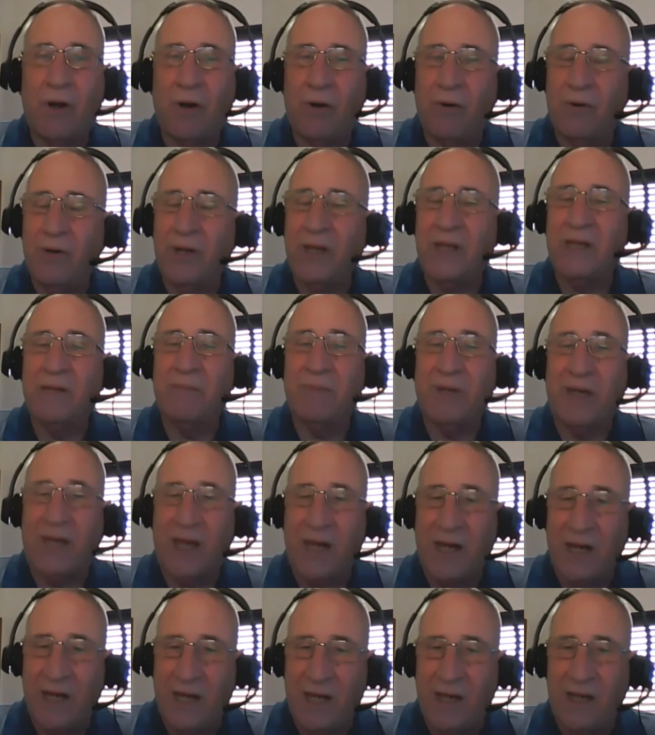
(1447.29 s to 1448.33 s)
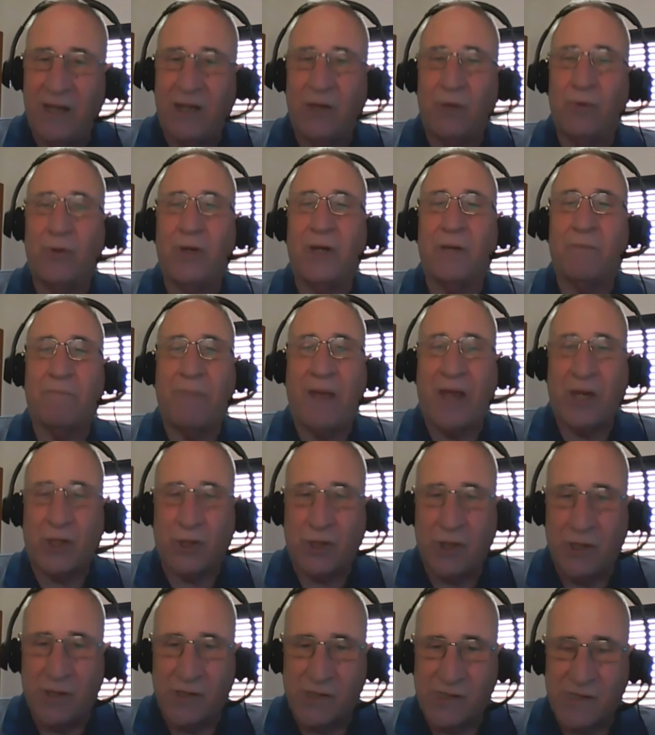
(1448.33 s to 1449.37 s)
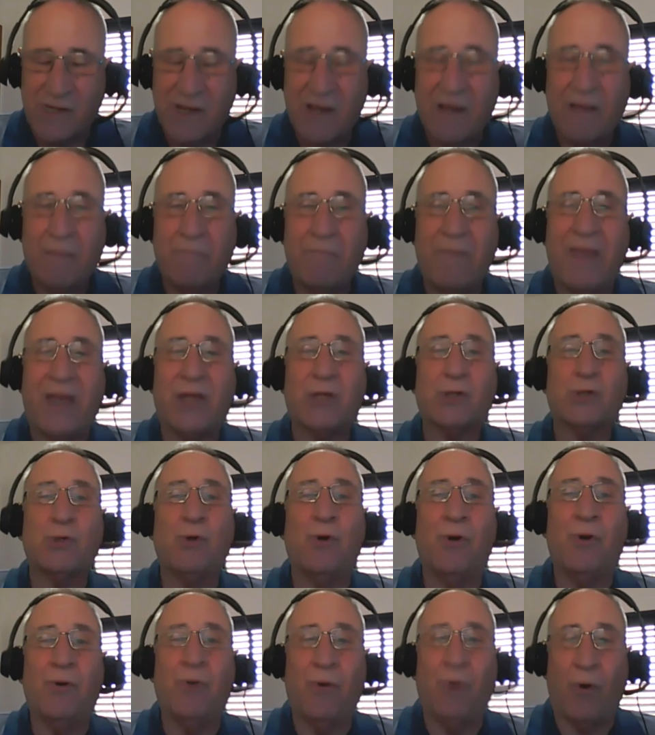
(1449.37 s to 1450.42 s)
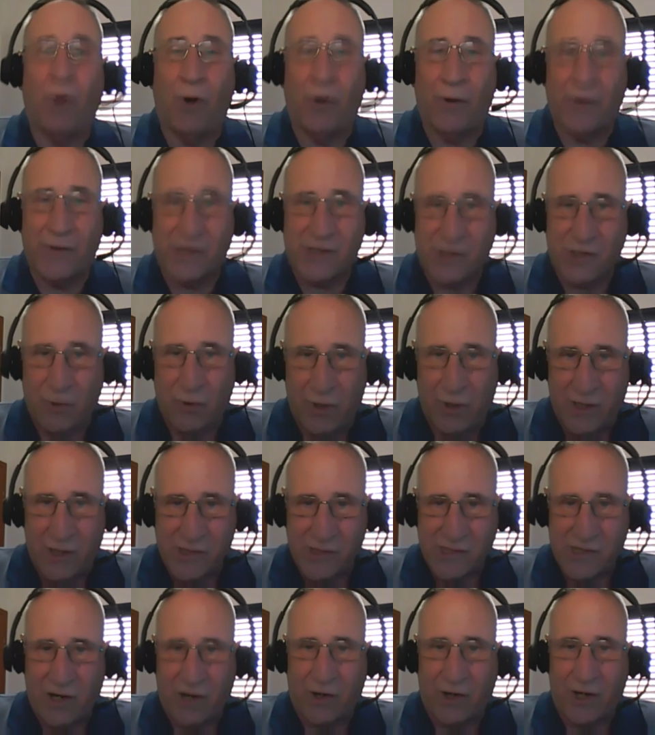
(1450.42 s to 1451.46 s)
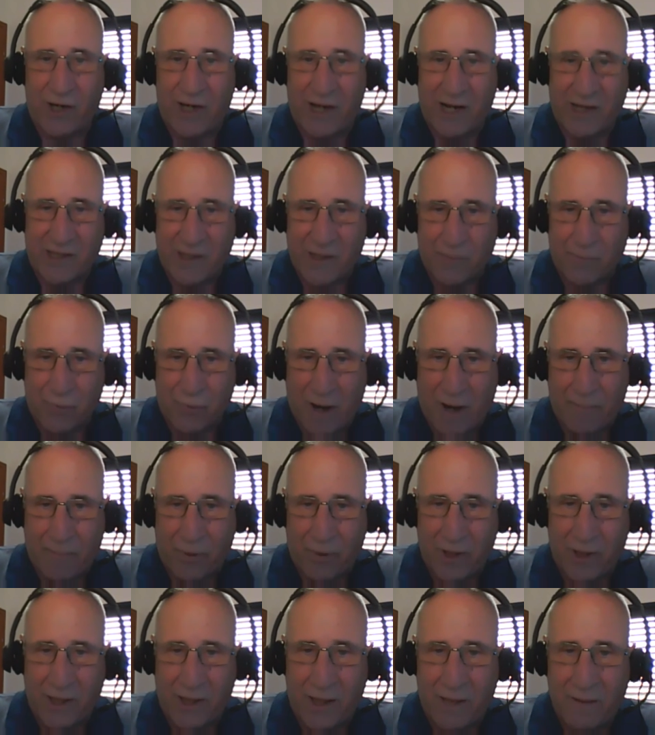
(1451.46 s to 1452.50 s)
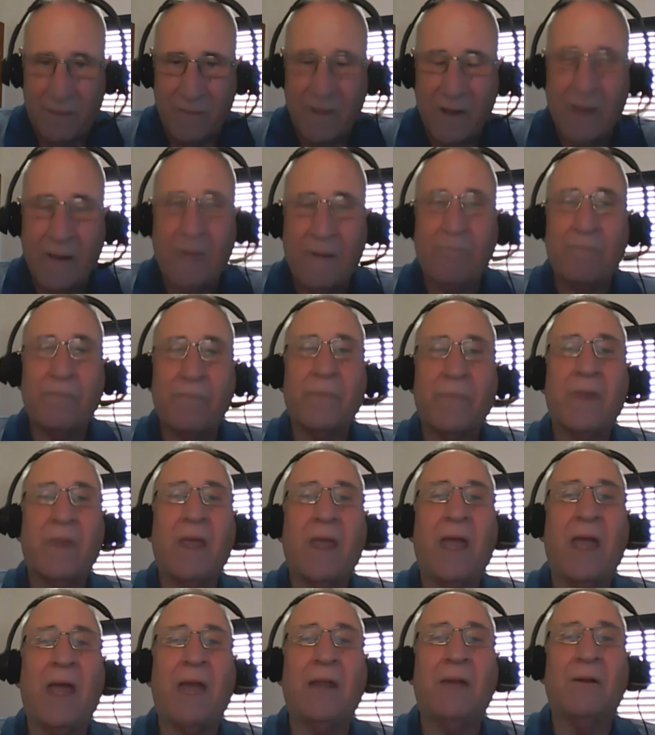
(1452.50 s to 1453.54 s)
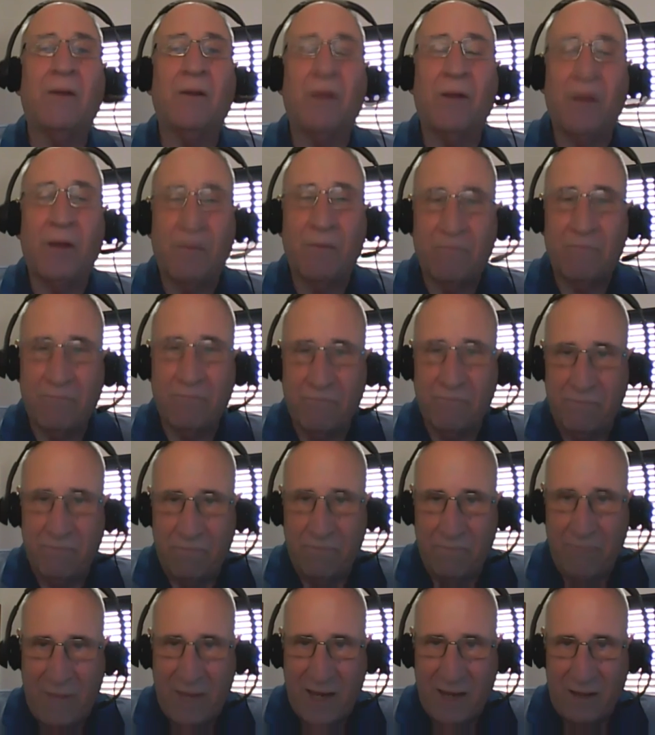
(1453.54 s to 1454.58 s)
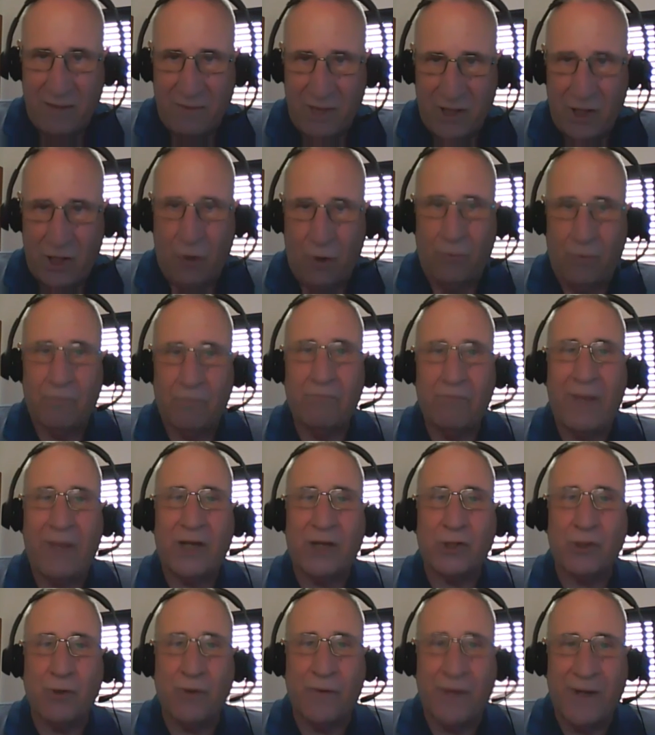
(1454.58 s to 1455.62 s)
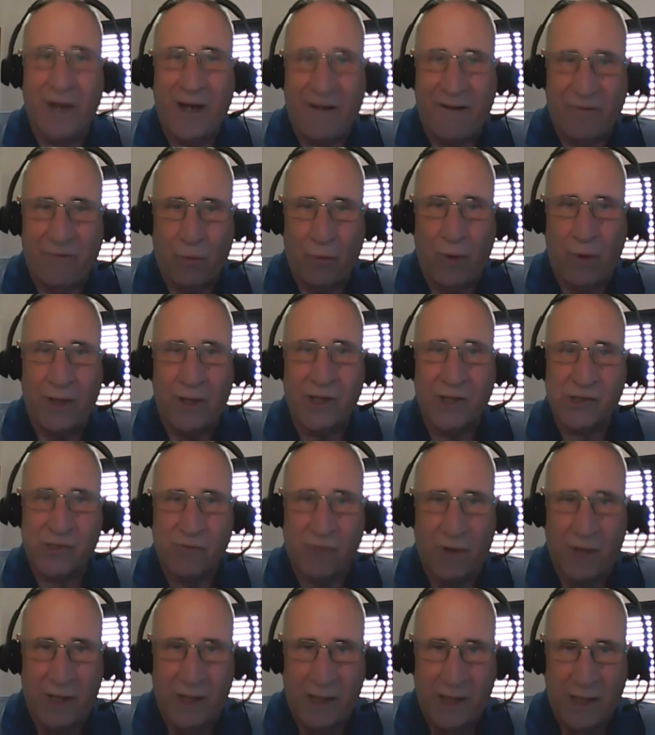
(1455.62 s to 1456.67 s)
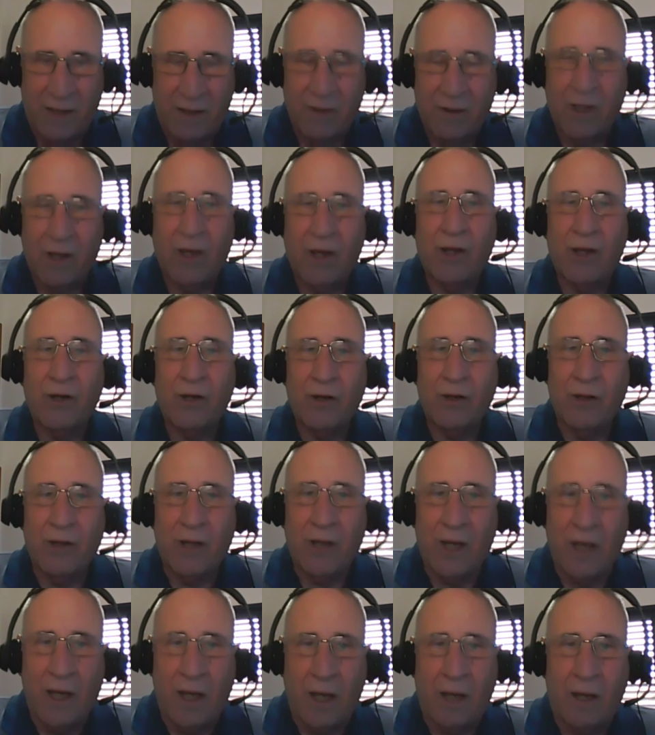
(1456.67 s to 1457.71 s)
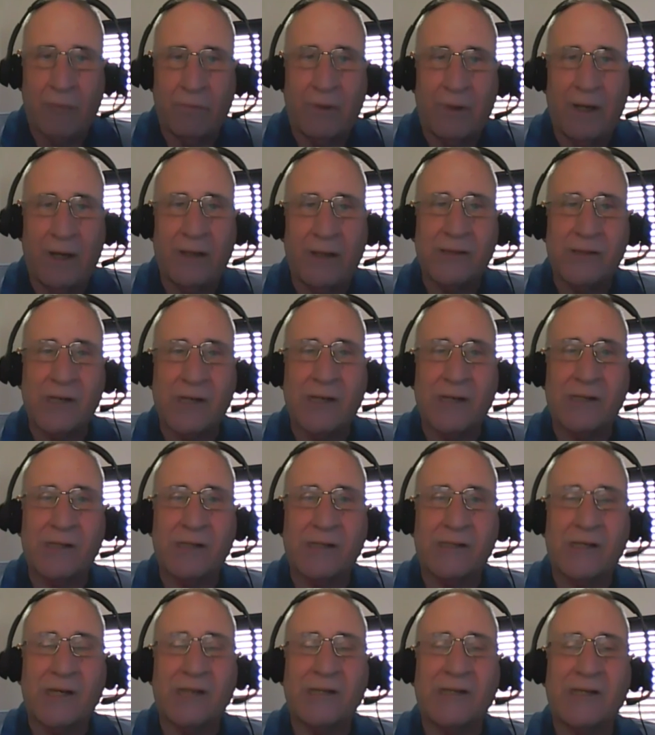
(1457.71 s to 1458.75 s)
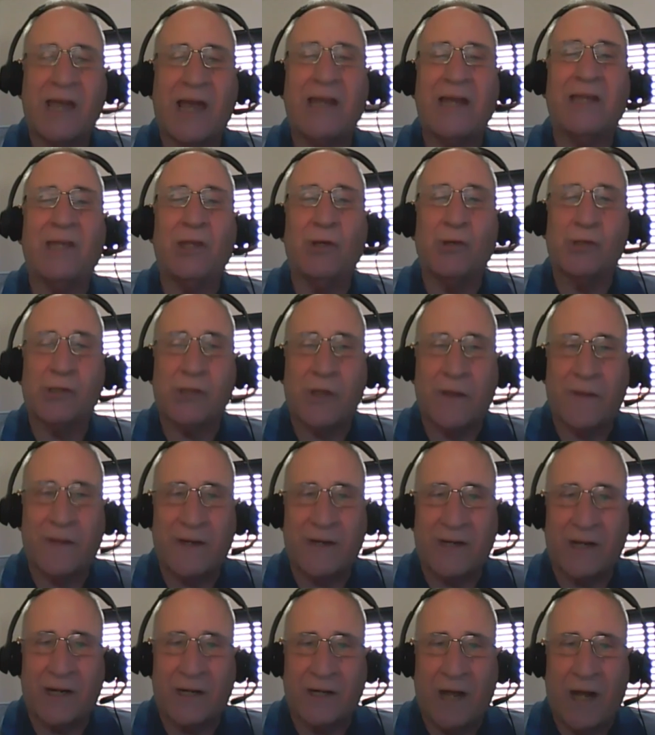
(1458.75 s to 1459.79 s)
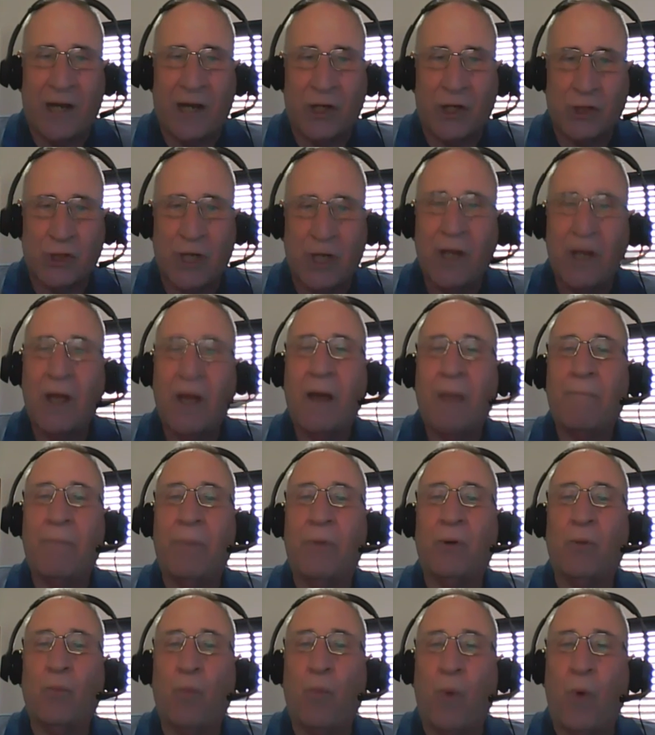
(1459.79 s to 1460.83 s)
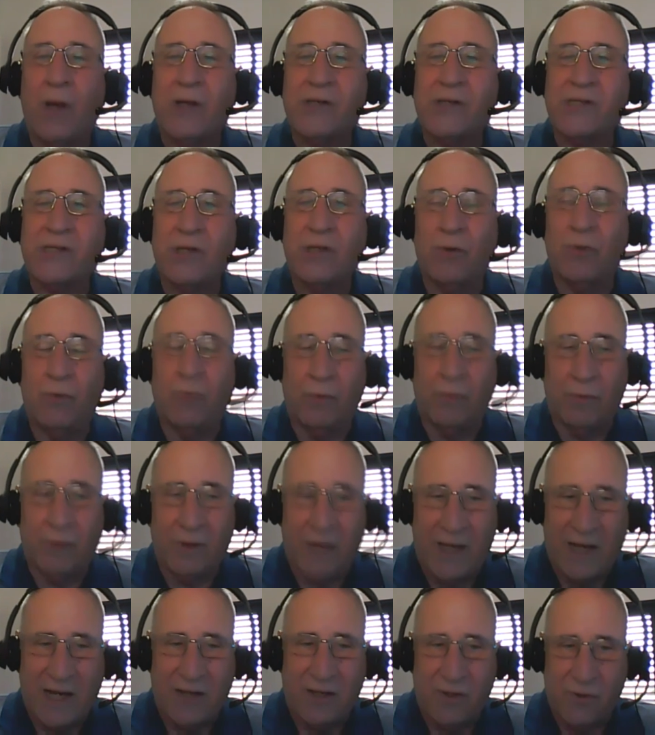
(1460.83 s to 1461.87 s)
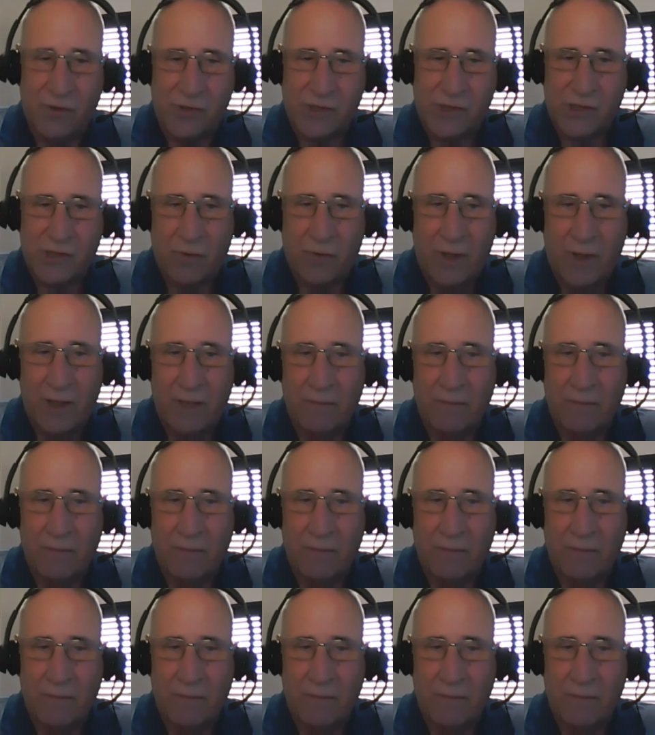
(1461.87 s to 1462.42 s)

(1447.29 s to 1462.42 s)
in the beginning, you need patience, make sure all the students are connected properly, and make sure that everyone is really is getting used to the technology. But once you get used to it,